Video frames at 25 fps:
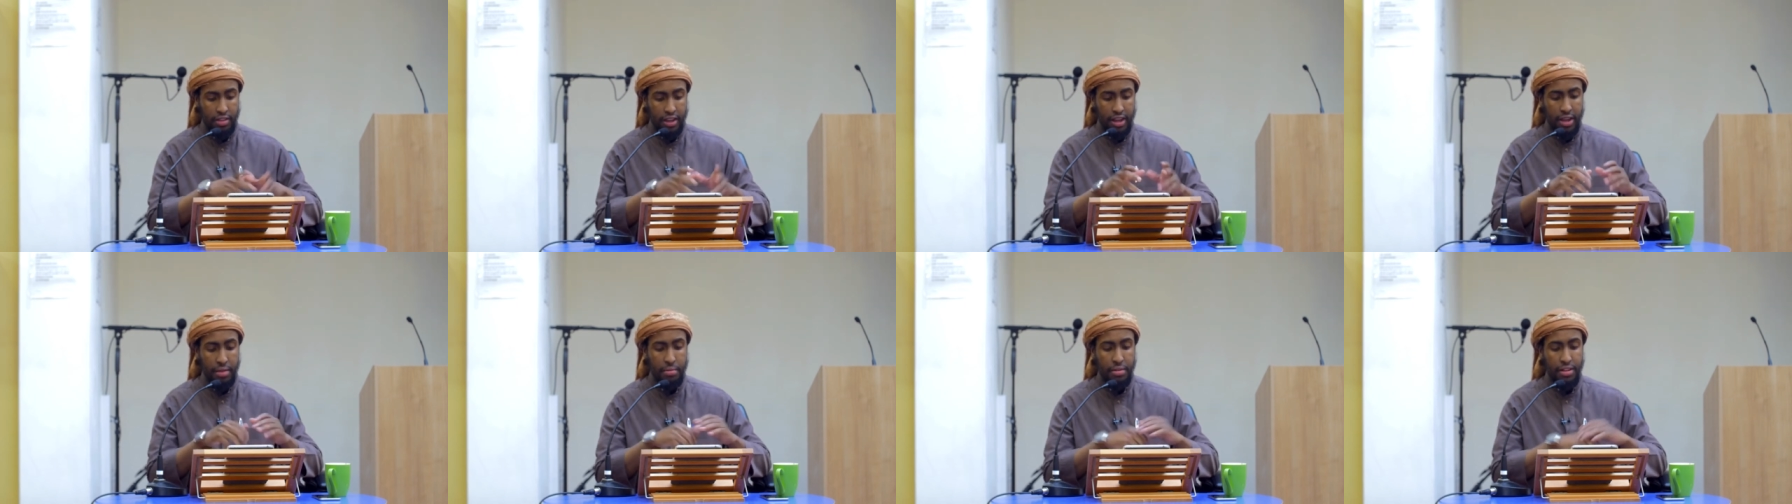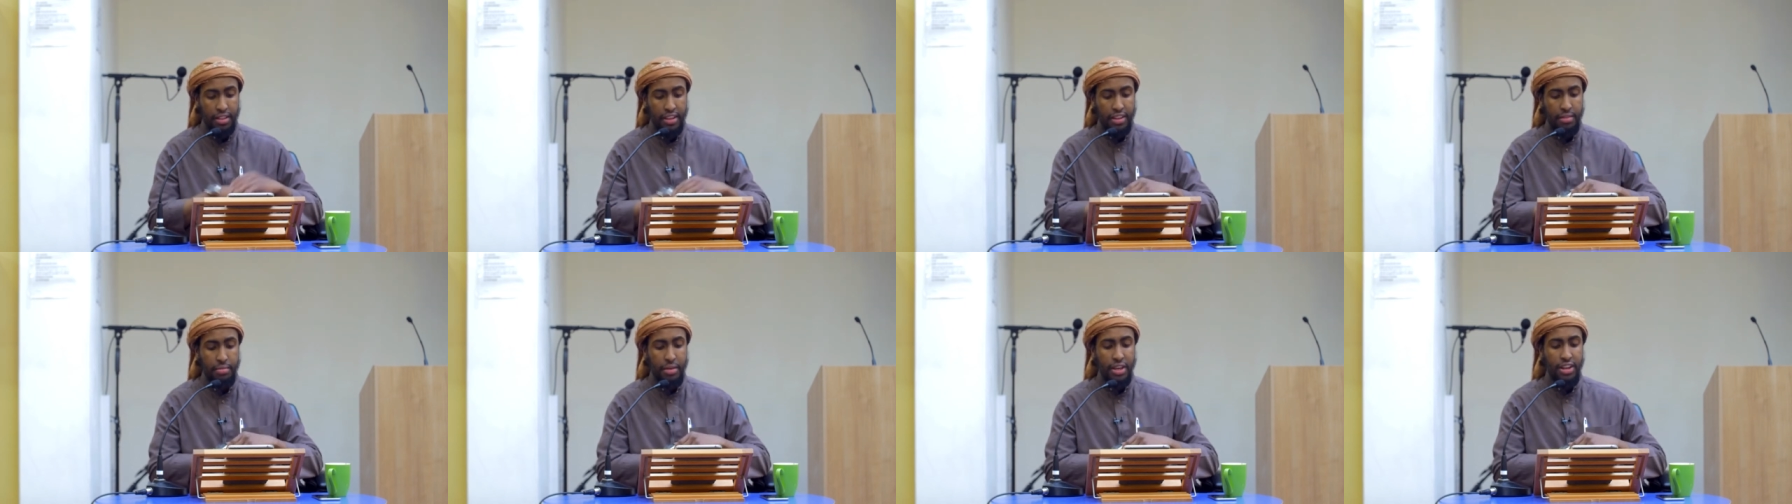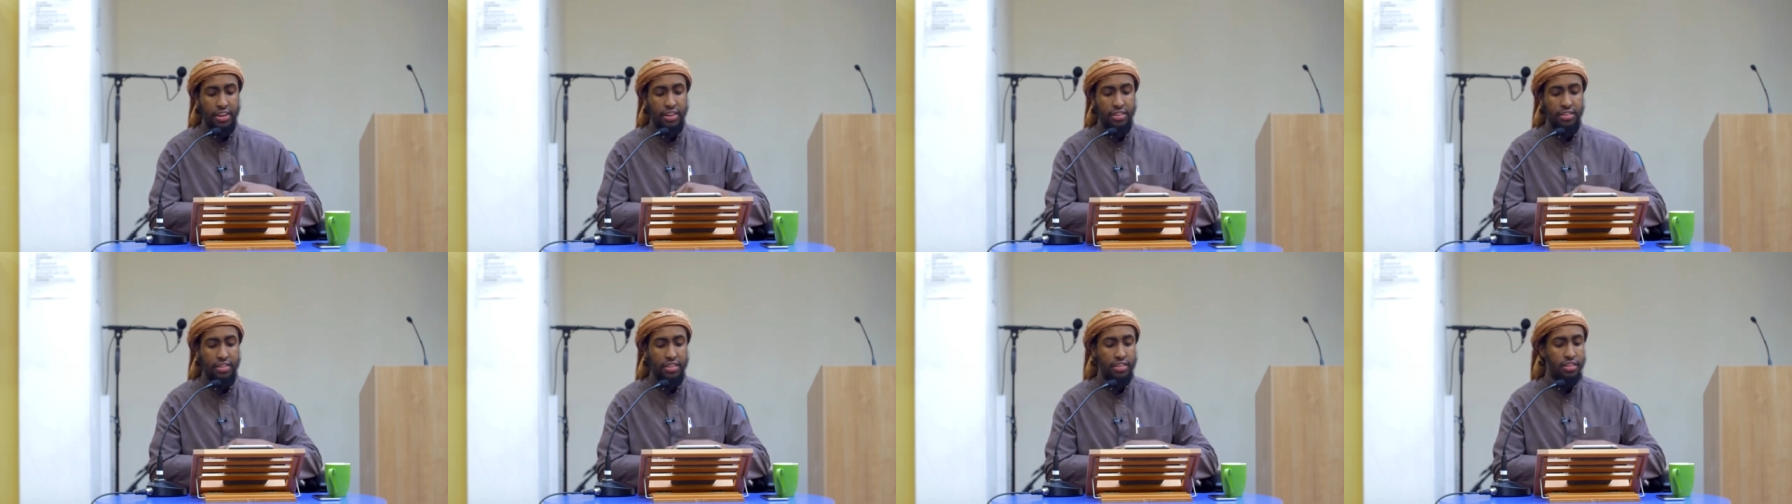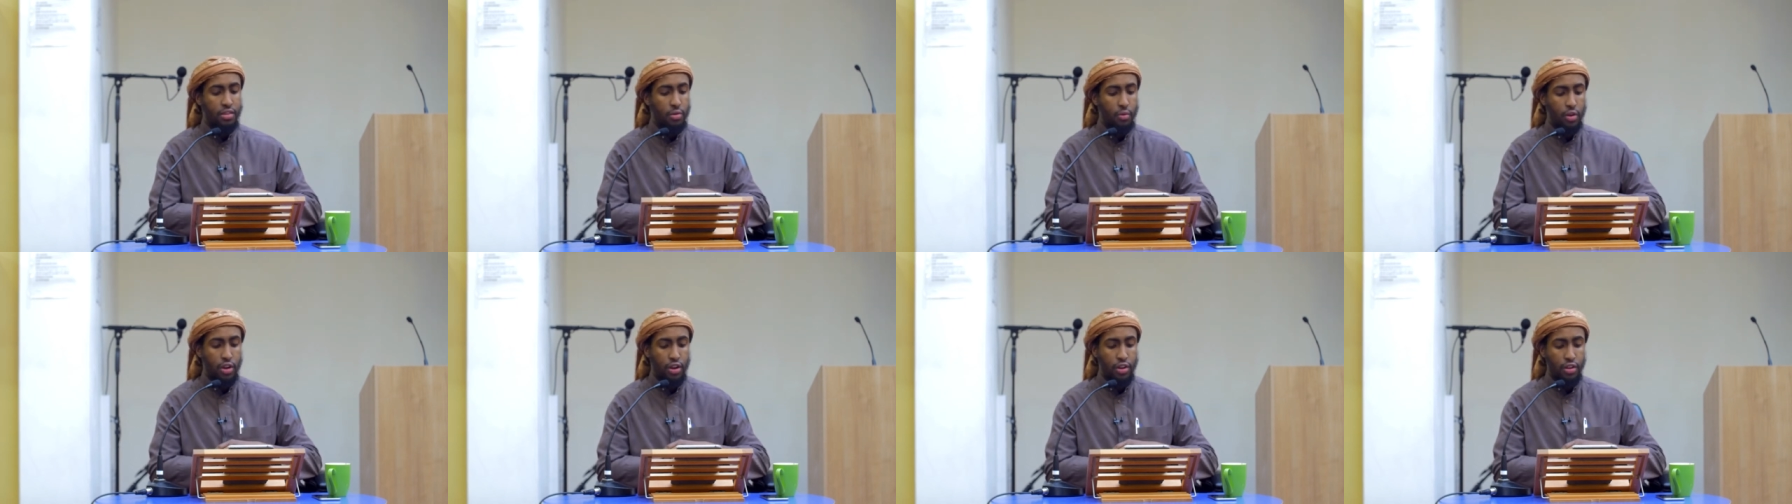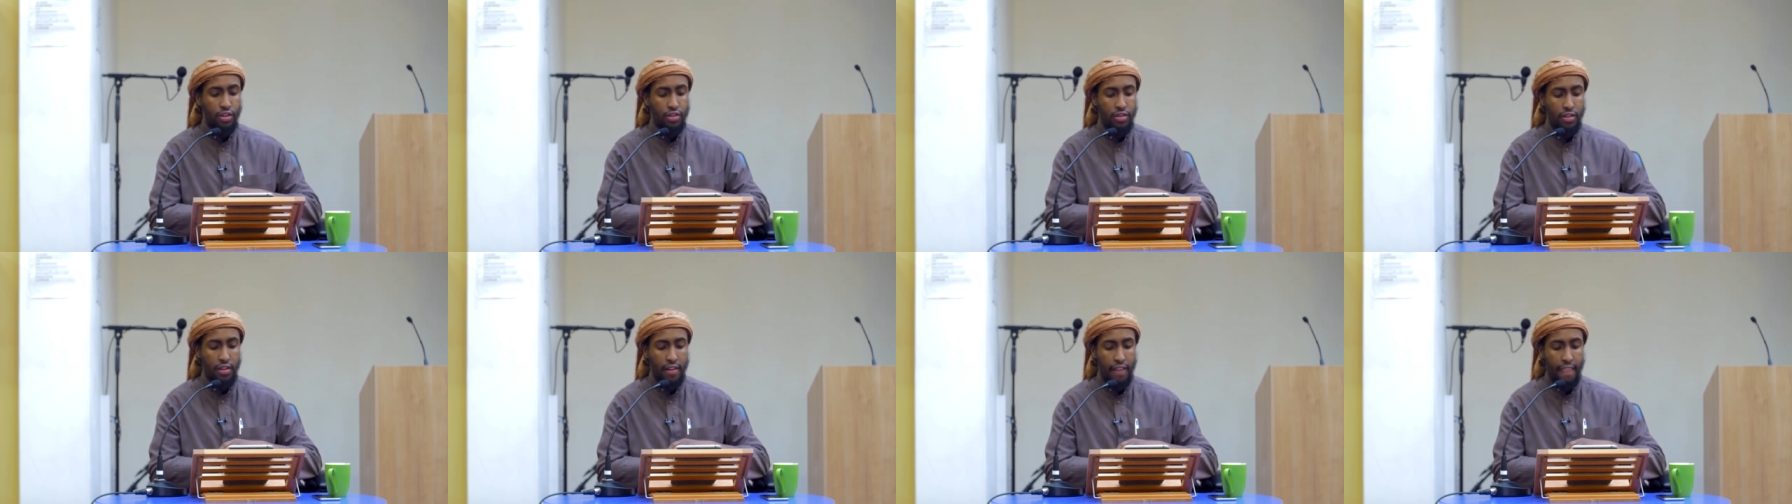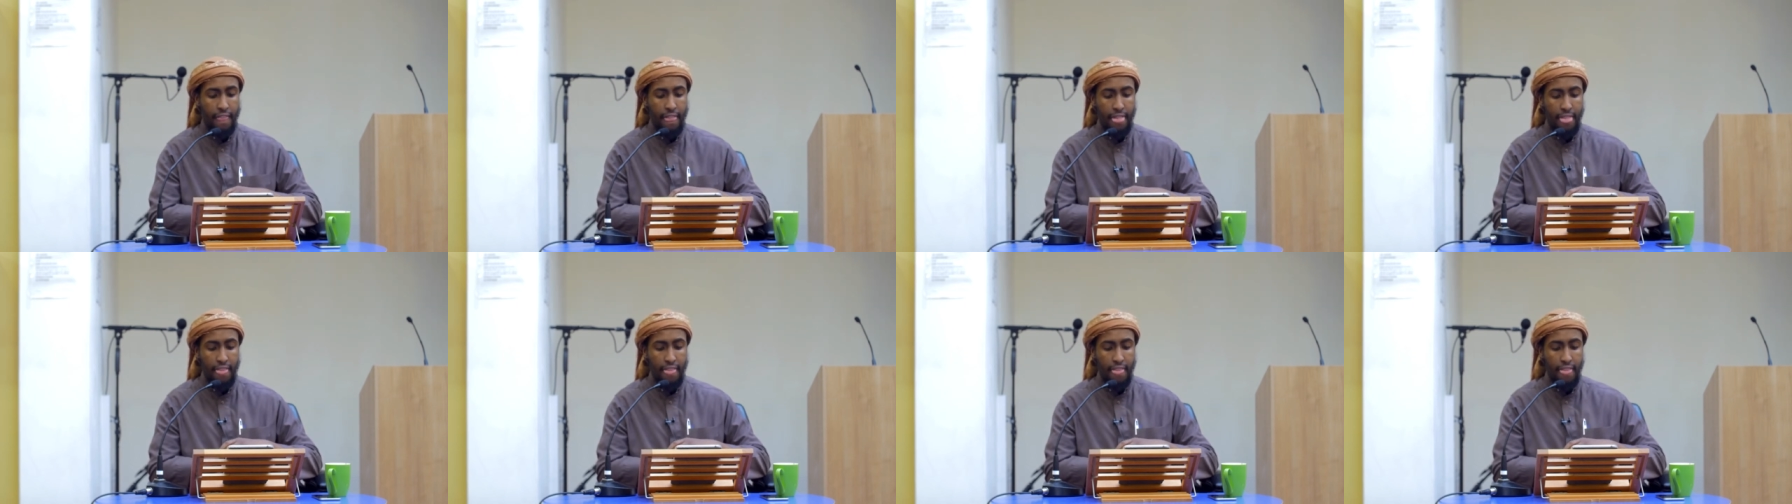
they're committing major sins and whatnot